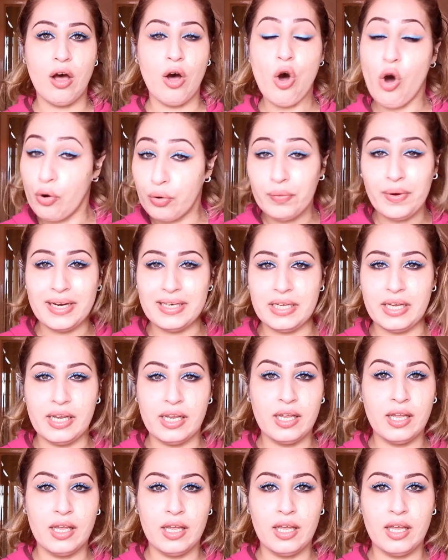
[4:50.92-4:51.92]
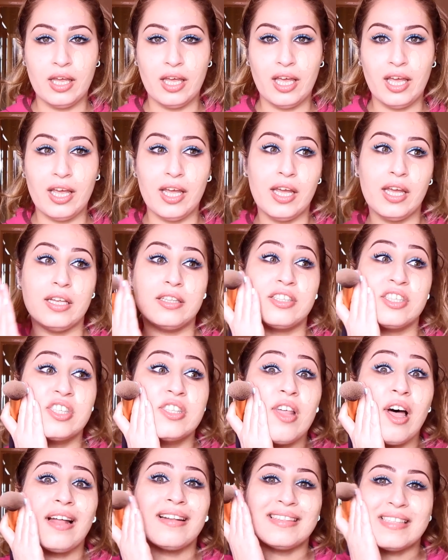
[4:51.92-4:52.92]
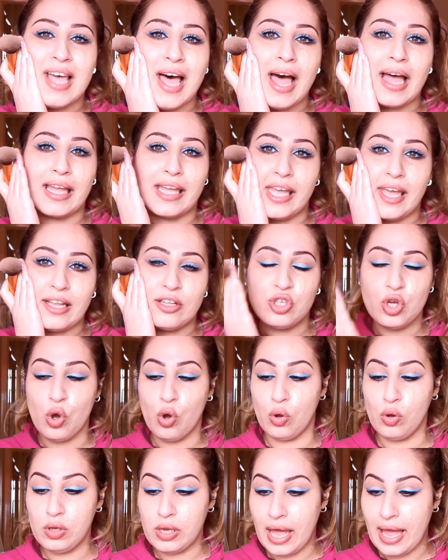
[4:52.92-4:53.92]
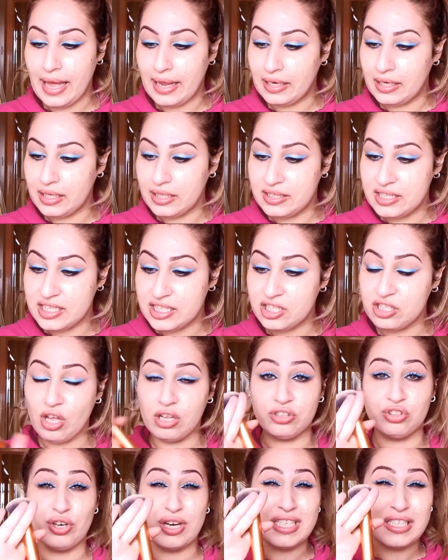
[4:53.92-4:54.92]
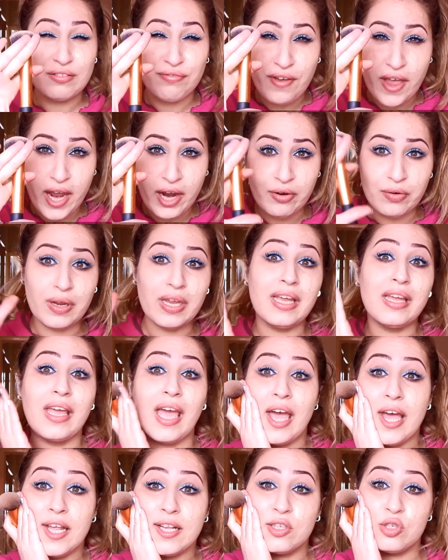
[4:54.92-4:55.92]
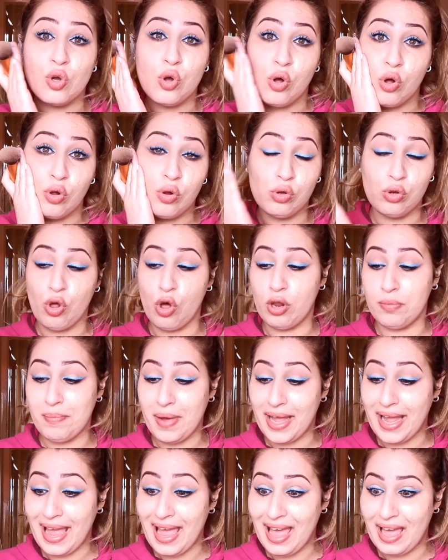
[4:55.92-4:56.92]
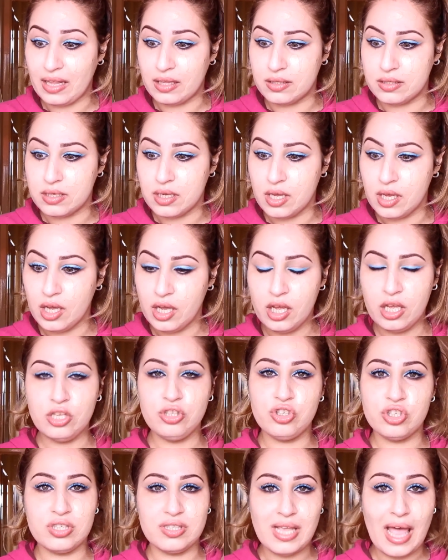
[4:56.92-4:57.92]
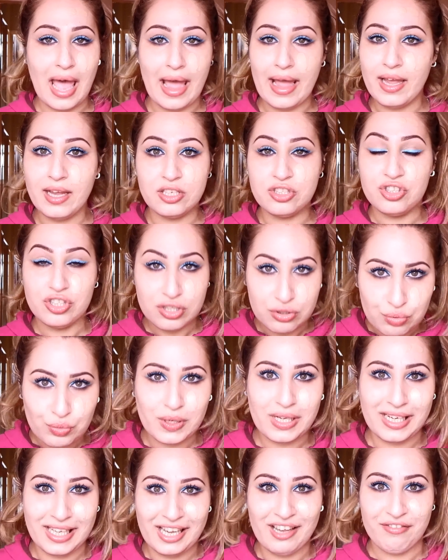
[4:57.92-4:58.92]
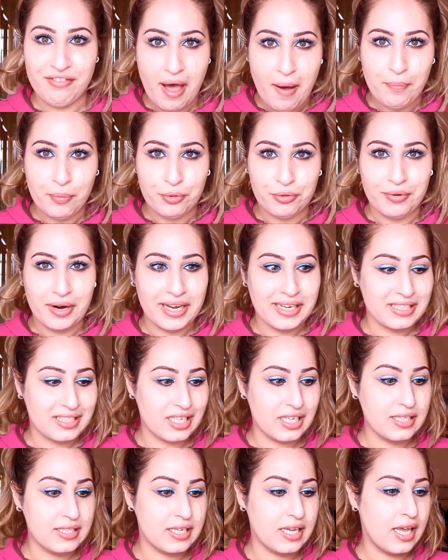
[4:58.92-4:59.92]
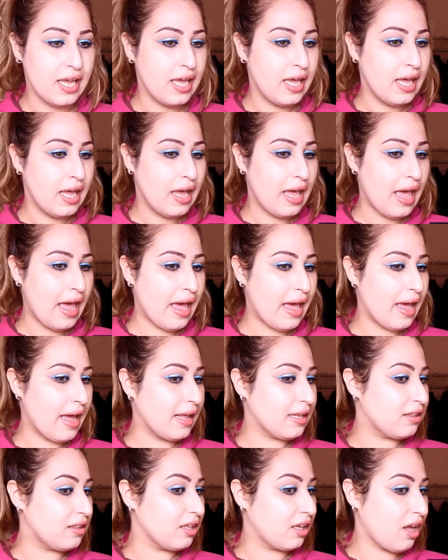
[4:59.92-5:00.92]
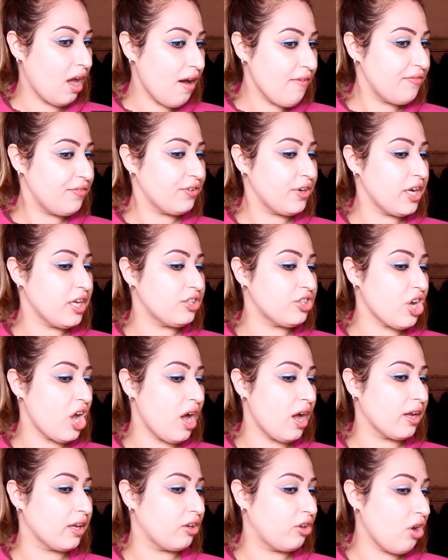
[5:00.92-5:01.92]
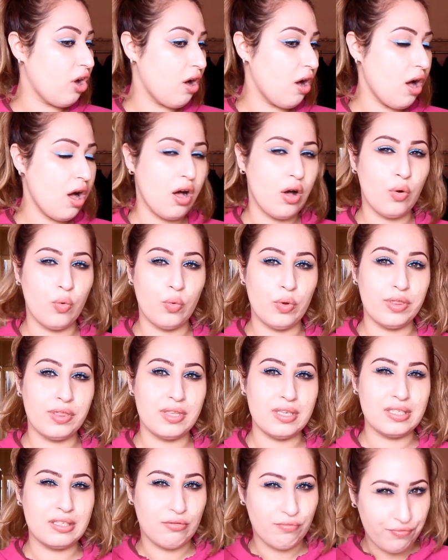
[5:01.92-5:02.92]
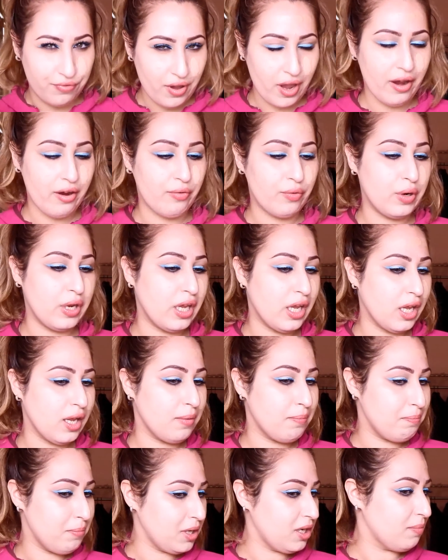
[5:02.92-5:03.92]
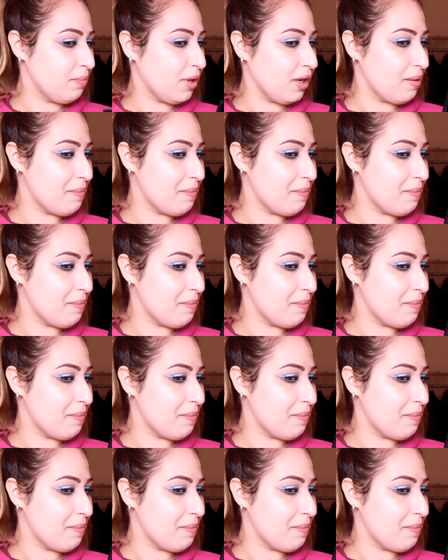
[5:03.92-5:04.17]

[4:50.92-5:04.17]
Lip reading: already. It's not tacky at all, and it is not transferring at all on my hand. It just set, it just really evaporated, And the coverage I got with this very minimal